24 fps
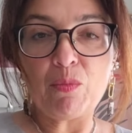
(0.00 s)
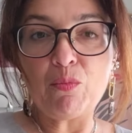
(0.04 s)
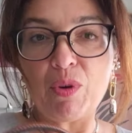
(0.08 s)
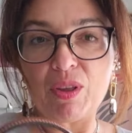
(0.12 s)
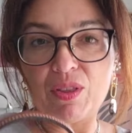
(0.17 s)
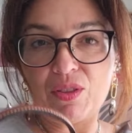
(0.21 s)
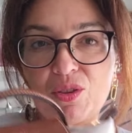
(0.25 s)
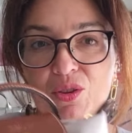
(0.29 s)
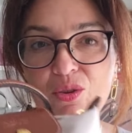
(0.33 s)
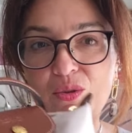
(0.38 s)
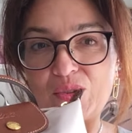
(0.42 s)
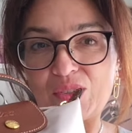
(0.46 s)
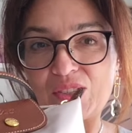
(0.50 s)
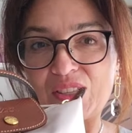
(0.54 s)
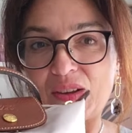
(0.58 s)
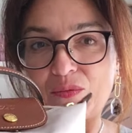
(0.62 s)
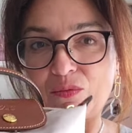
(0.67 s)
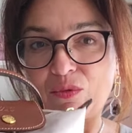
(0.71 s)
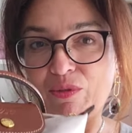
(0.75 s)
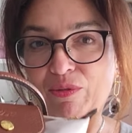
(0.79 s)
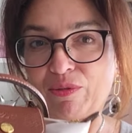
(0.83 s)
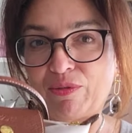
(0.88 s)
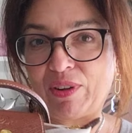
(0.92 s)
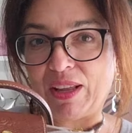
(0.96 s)
and with use
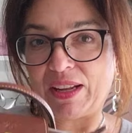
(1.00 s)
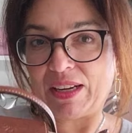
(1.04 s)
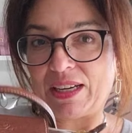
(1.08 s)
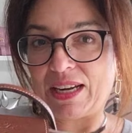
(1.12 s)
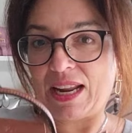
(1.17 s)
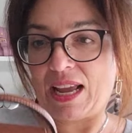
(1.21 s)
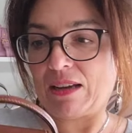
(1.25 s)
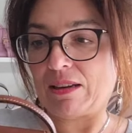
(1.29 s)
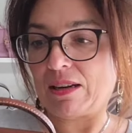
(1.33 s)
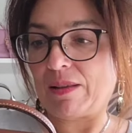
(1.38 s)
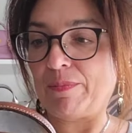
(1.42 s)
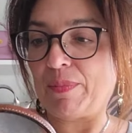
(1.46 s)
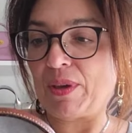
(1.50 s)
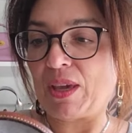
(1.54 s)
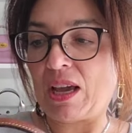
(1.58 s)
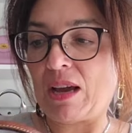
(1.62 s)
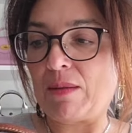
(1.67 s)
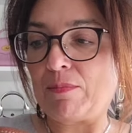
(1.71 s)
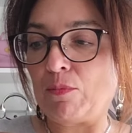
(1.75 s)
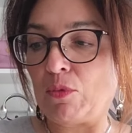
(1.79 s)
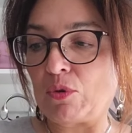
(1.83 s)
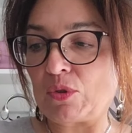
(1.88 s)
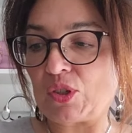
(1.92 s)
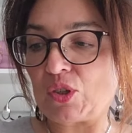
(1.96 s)
that will flatten out and
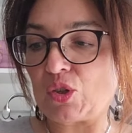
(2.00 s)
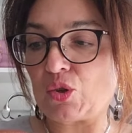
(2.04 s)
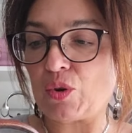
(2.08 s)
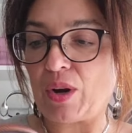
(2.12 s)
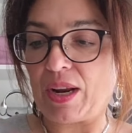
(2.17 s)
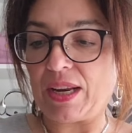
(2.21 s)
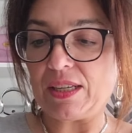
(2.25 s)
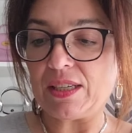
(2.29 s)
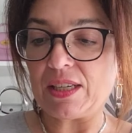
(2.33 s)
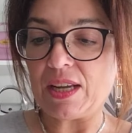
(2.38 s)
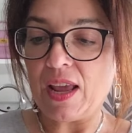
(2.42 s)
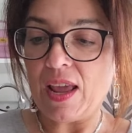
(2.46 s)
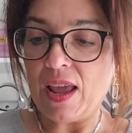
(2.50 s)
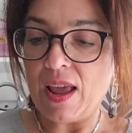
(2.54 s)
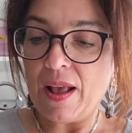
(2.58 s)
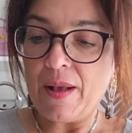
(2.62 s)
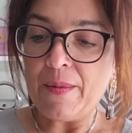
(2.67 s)
become more straight.